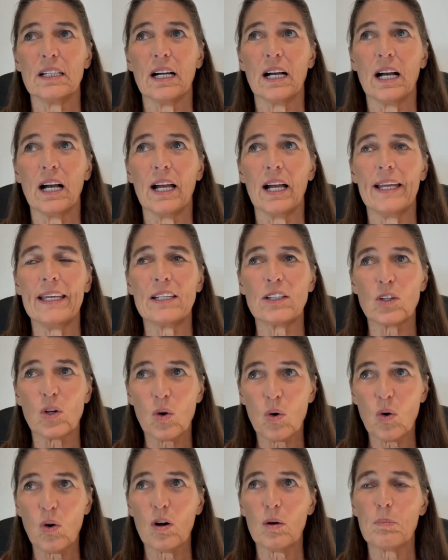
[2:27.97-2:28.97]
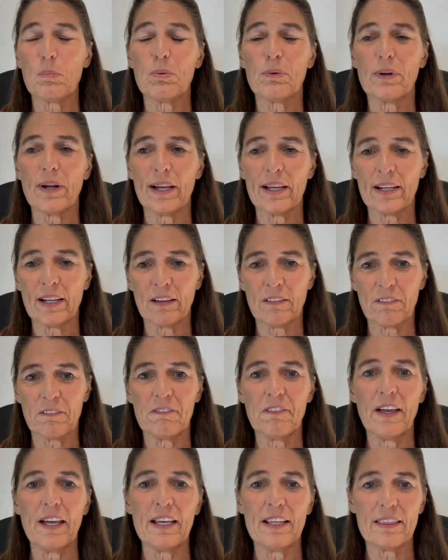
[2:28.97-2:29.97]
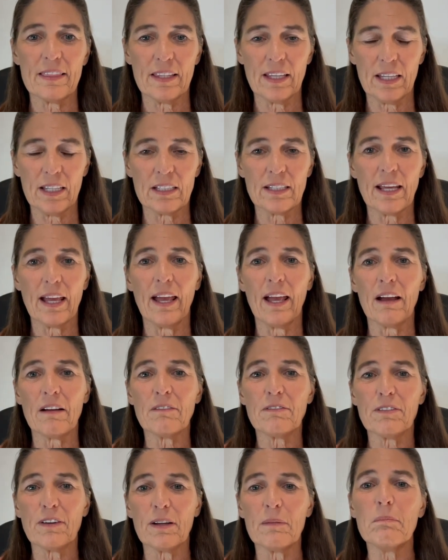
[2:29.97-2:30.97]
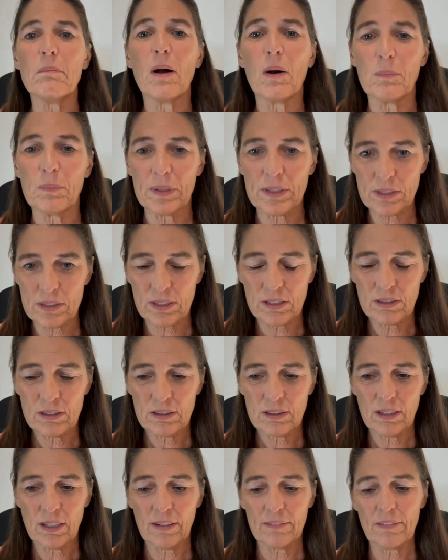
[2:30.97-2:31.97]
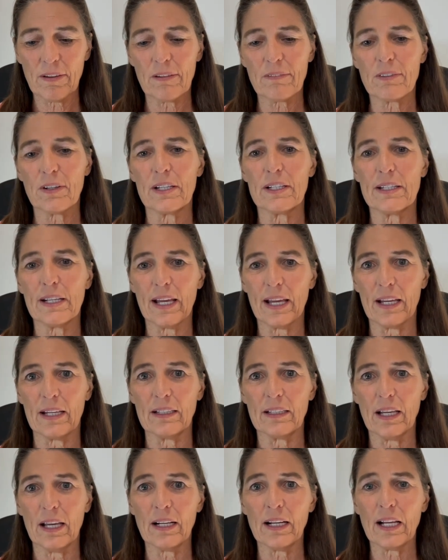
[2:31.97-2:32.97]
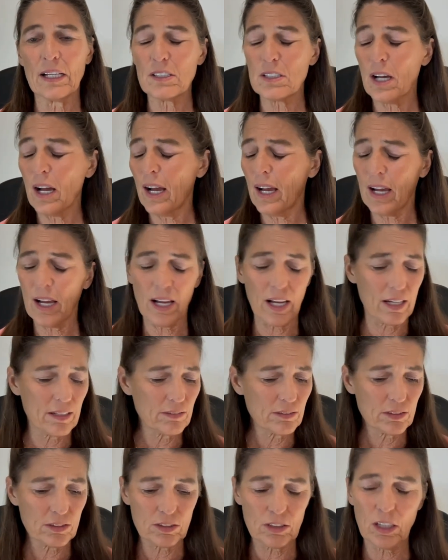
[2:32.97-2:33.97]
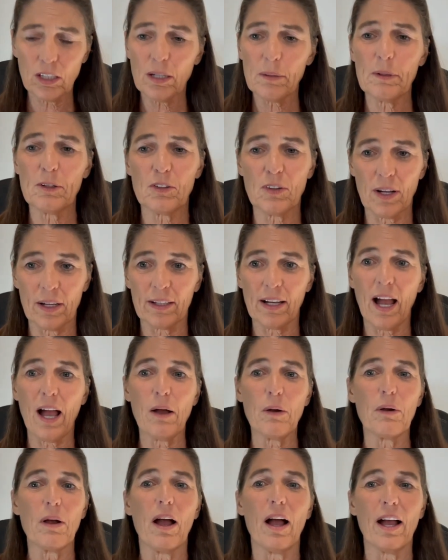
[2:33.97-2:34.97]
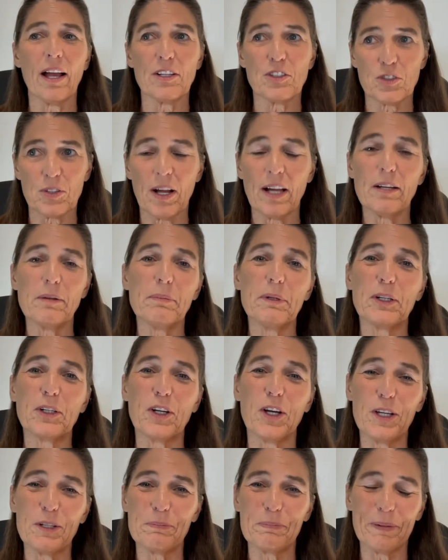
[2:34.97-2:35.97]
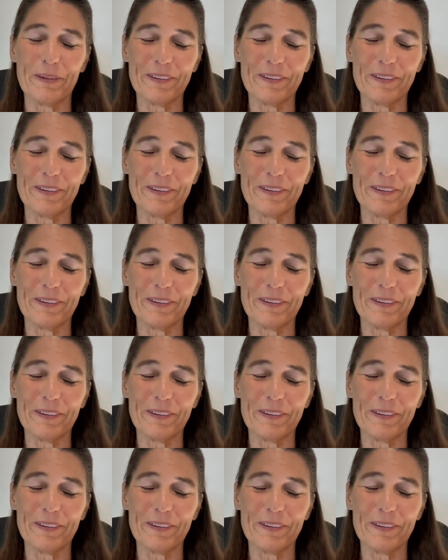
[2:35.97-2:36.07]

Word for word: Uh, incorporating faith into every moment of every day. And I, I don't get me wrong, I, I try to be a good